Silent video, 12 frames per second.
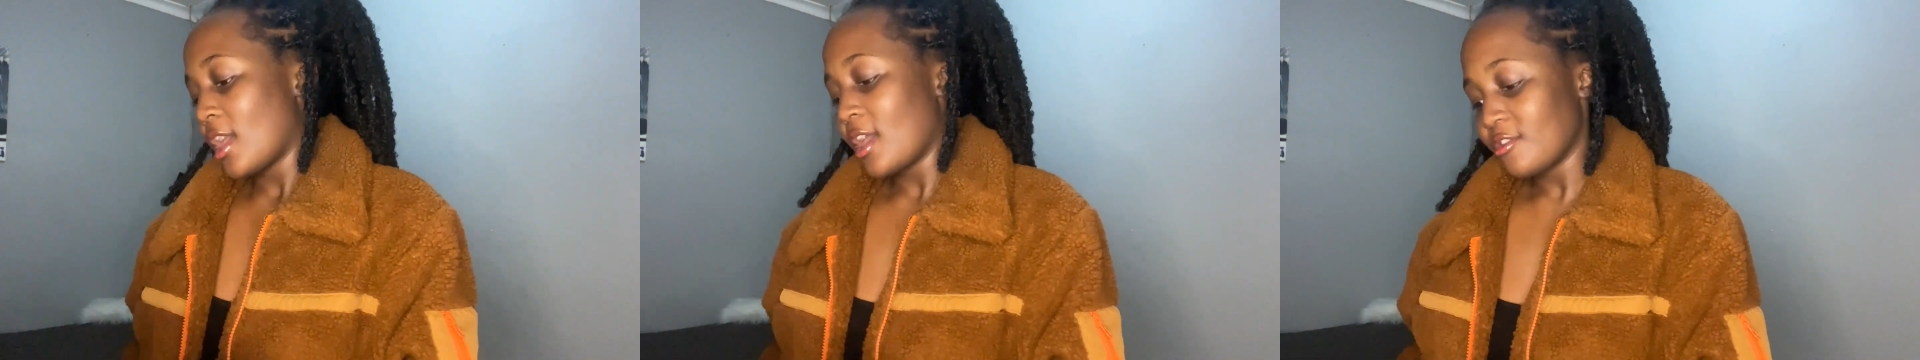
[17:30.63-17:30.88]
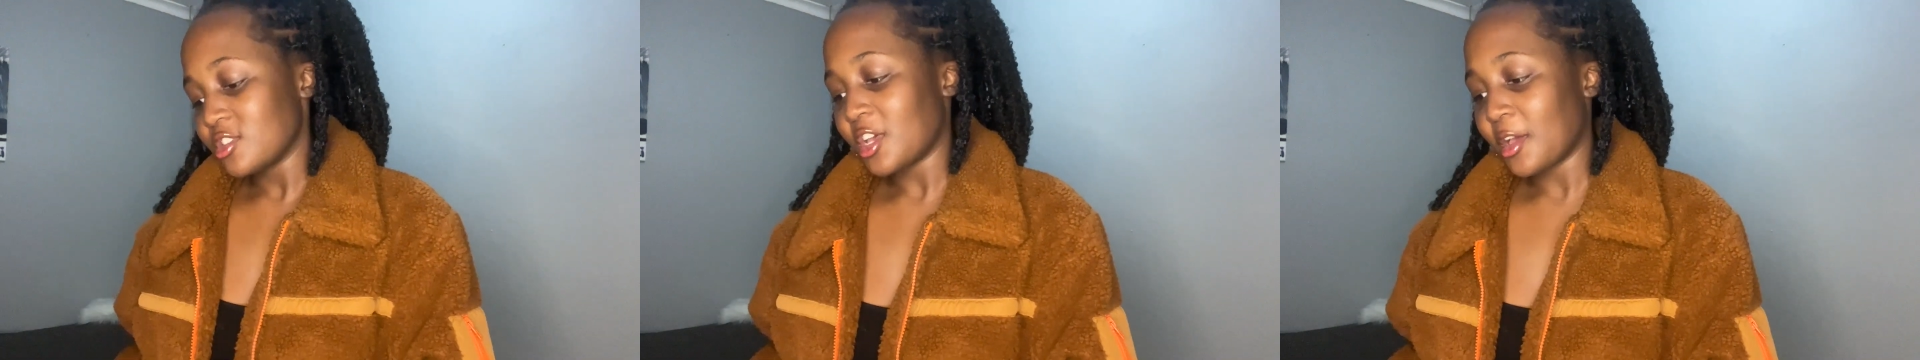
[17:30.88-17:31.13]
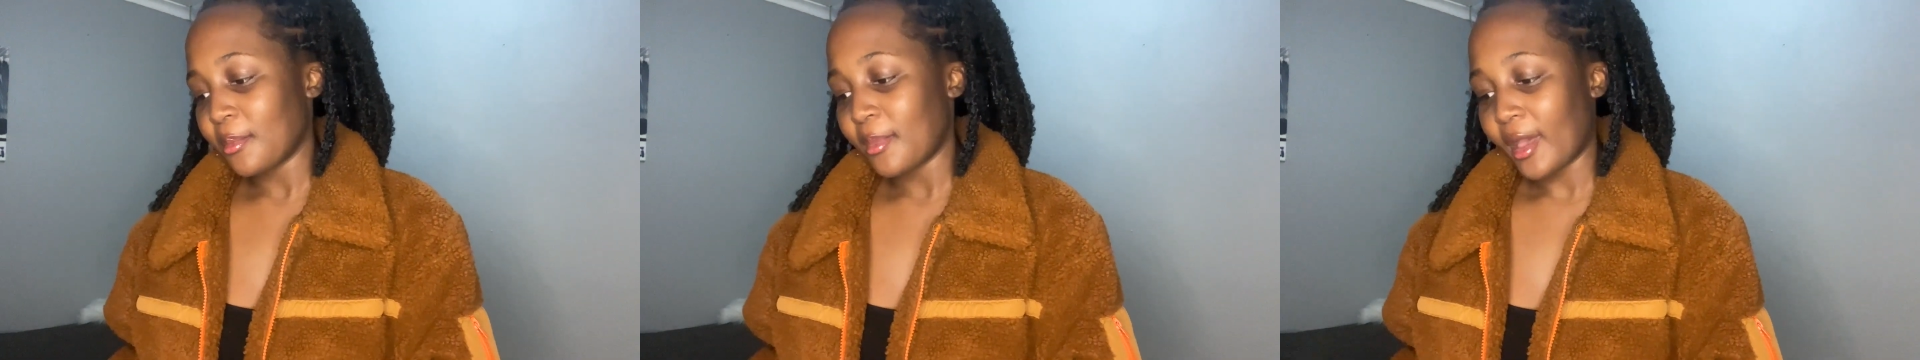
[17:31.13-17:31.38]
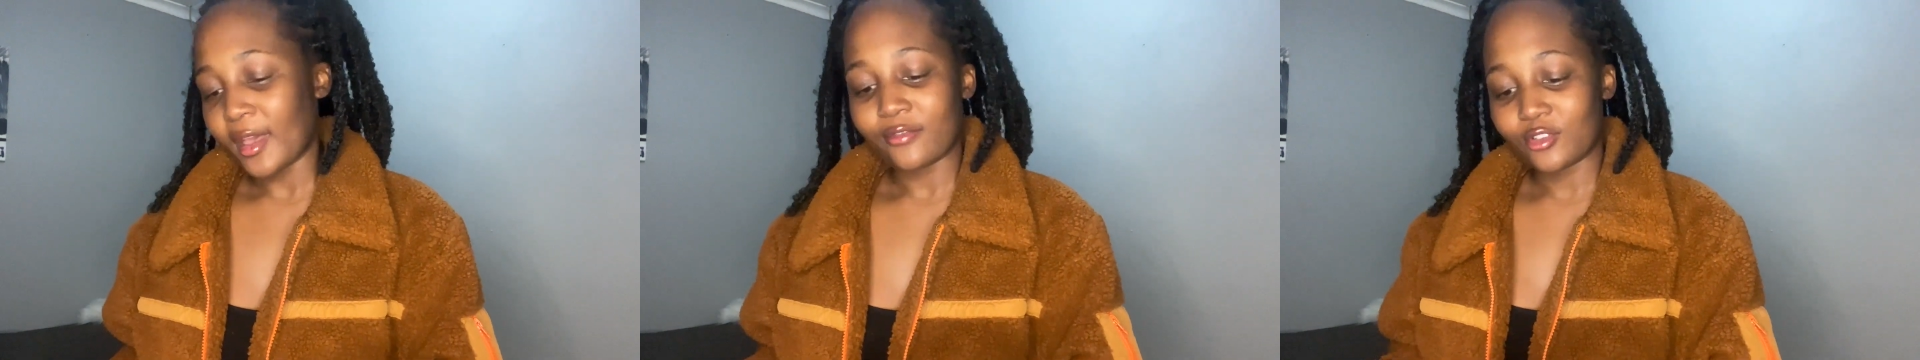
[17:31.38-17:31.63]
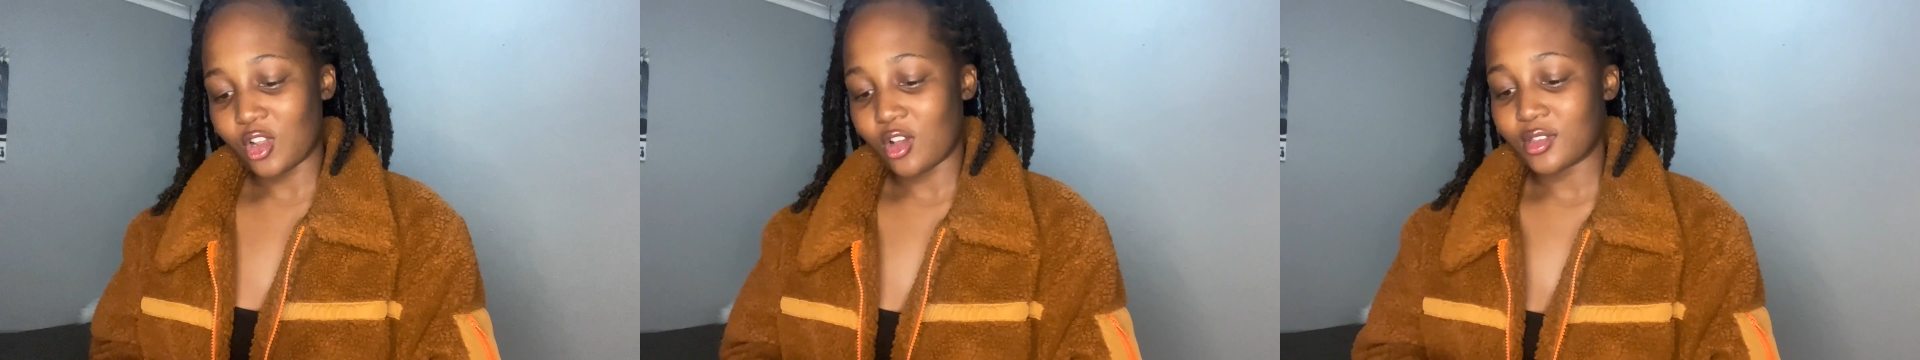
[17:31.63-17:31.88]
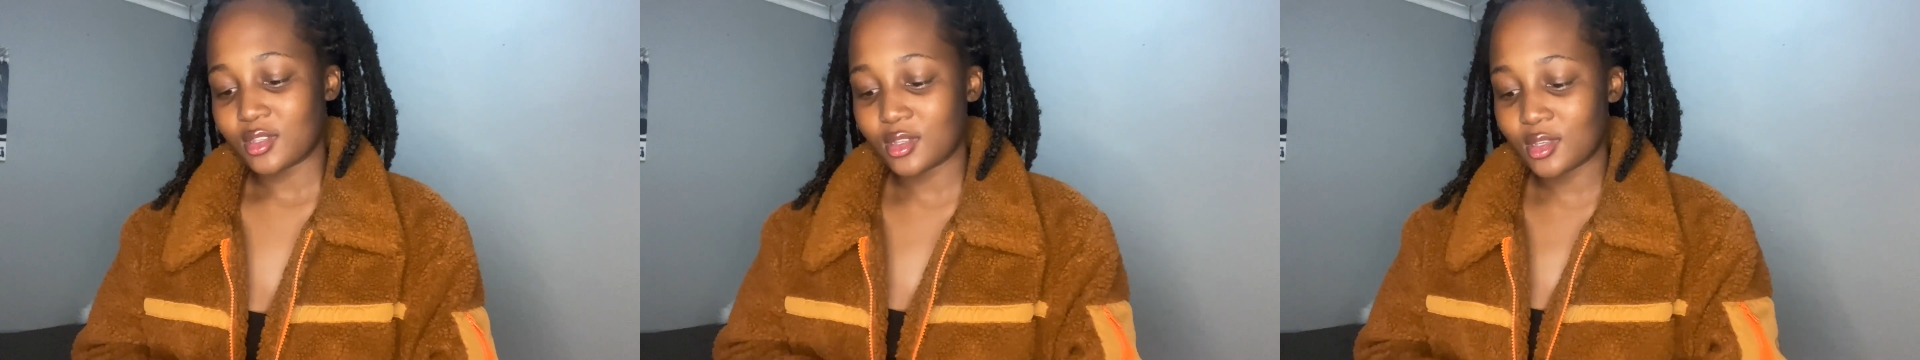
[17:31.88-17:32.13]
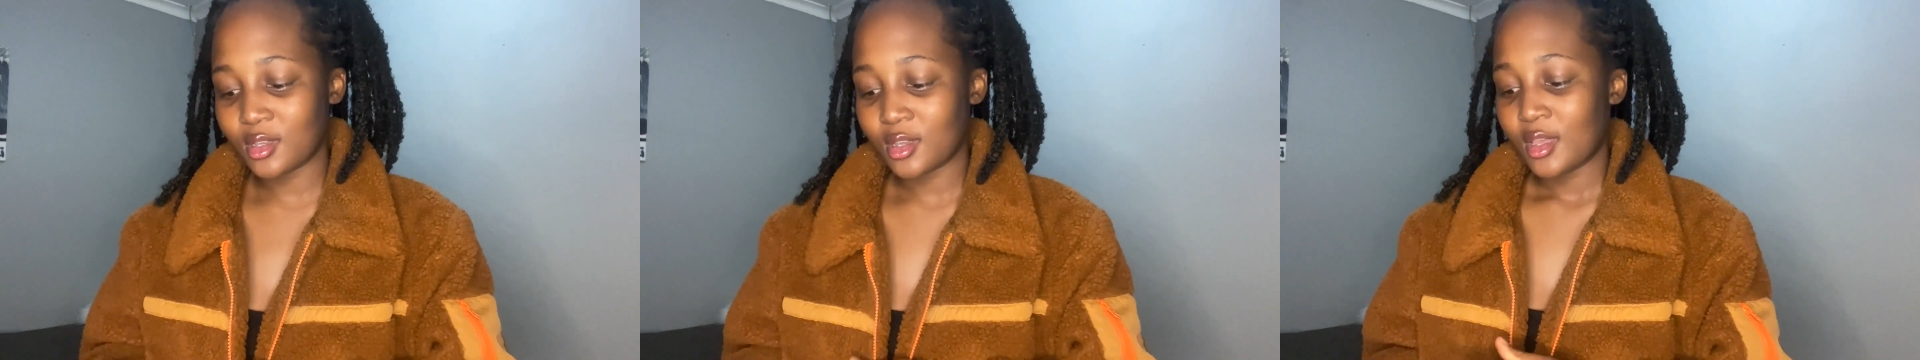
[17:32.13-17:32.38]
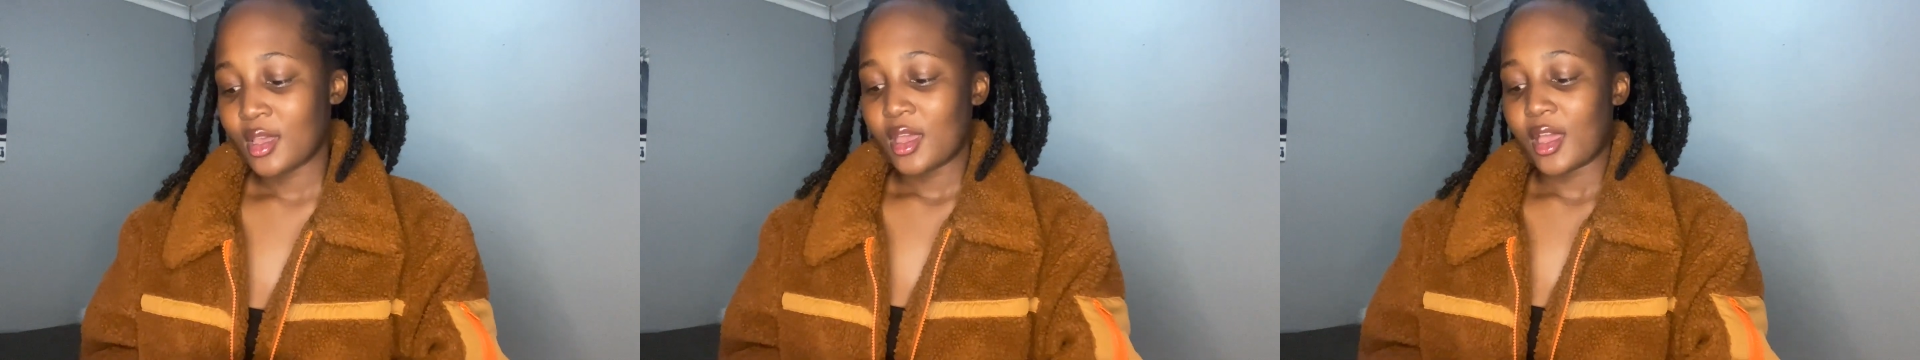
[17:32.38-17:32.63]
Every time I have
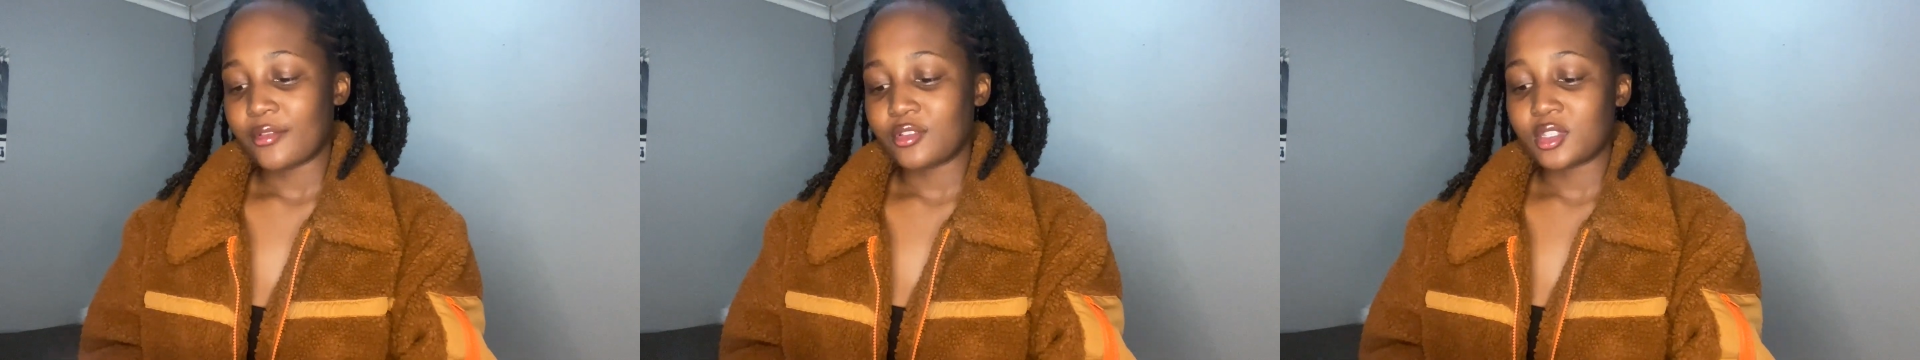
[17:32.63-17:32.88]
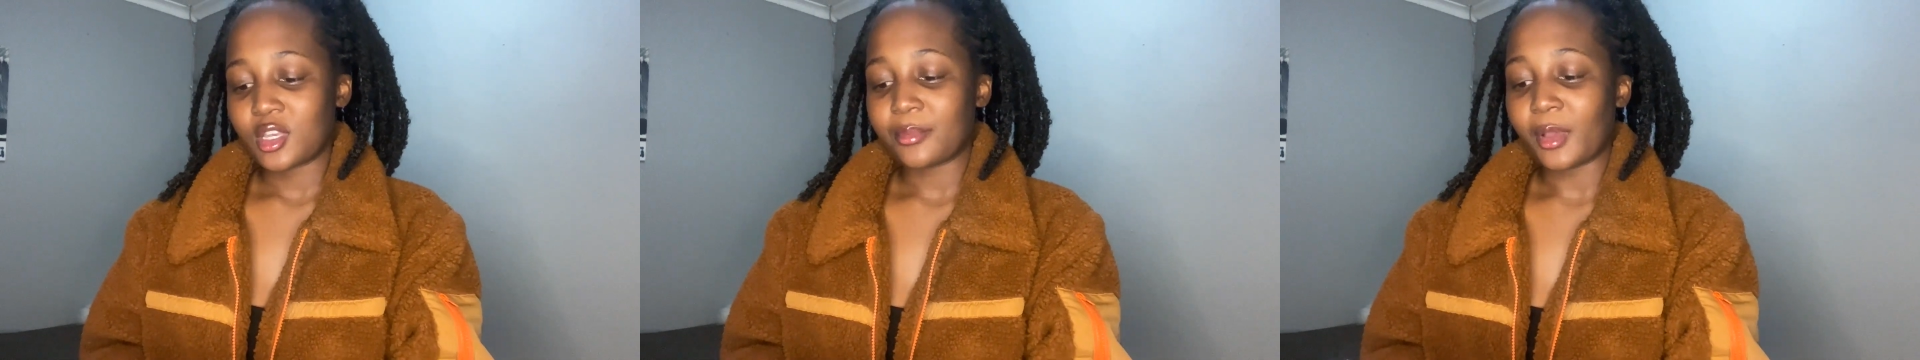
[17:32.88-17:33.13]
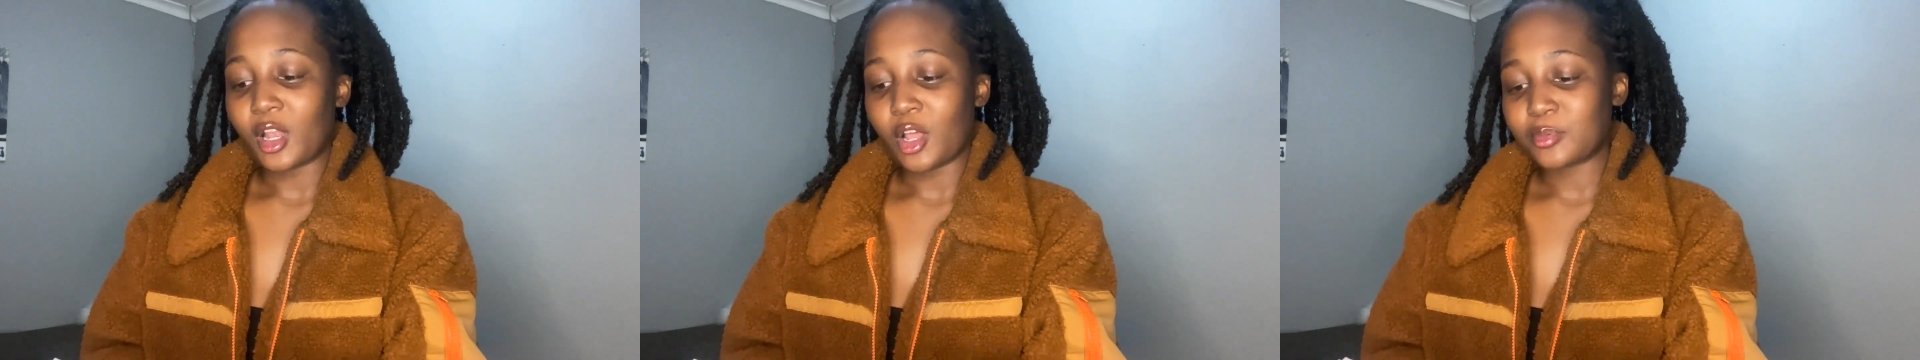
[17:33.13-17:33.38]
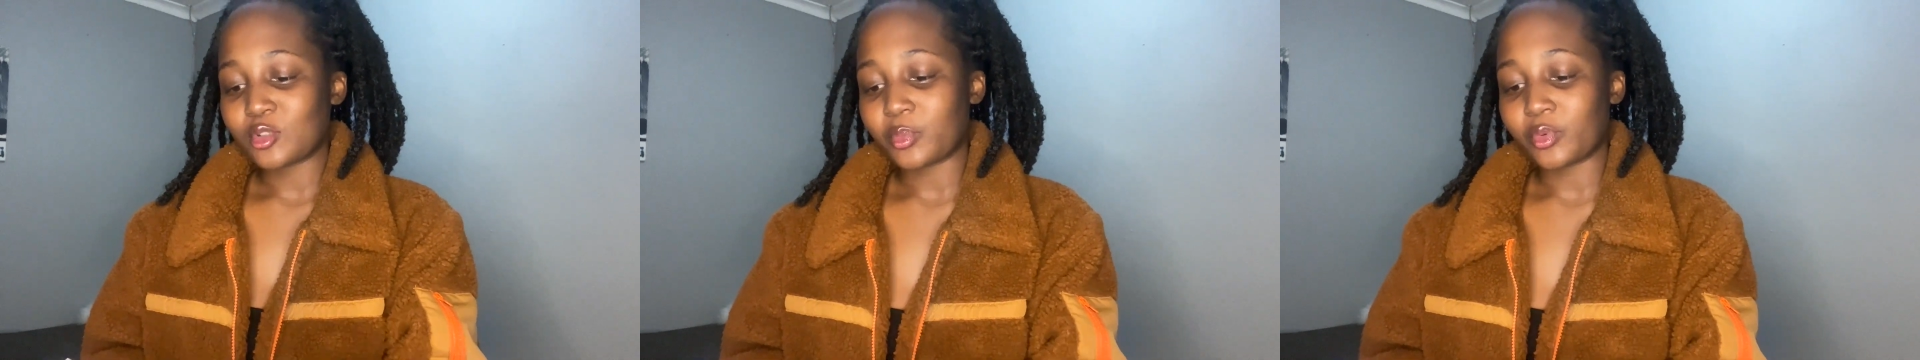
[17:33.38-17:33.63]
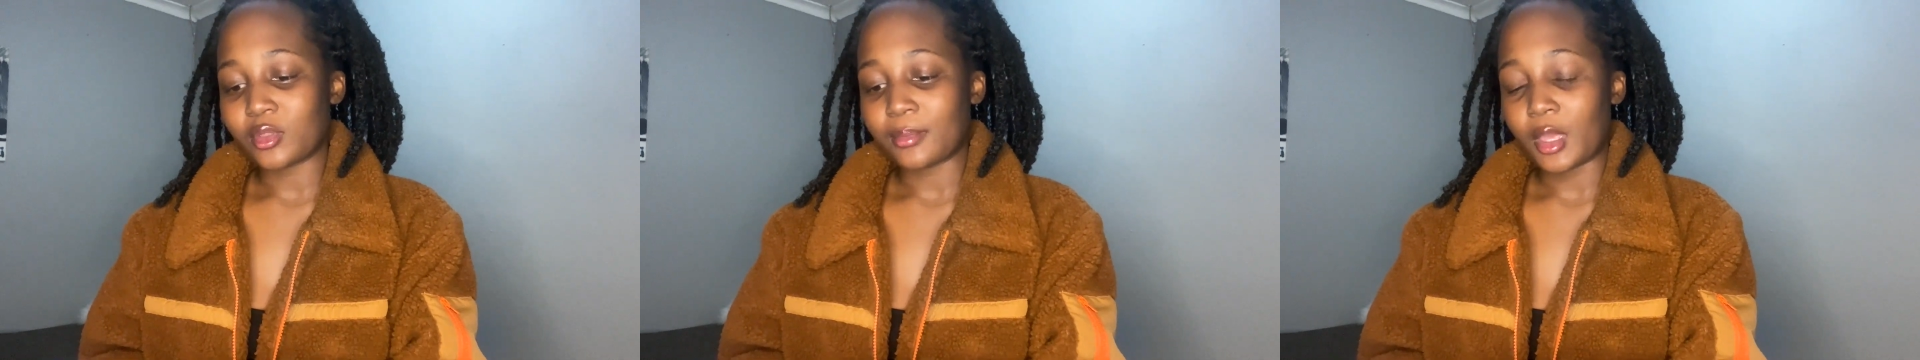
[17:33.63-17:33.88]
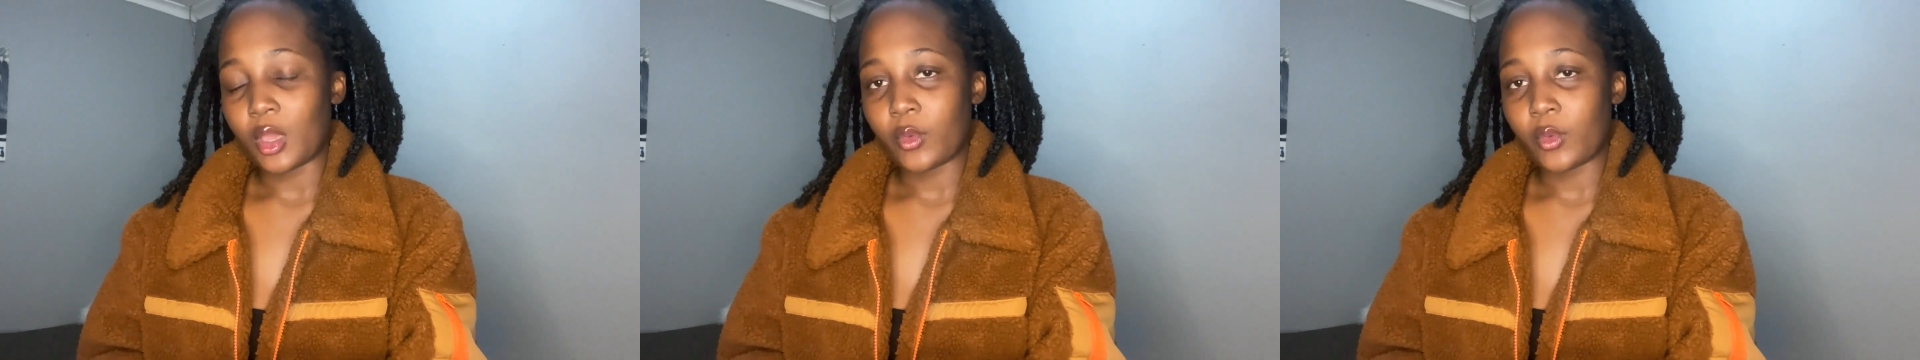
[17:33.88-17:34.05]
class, I have to take my laptop with me,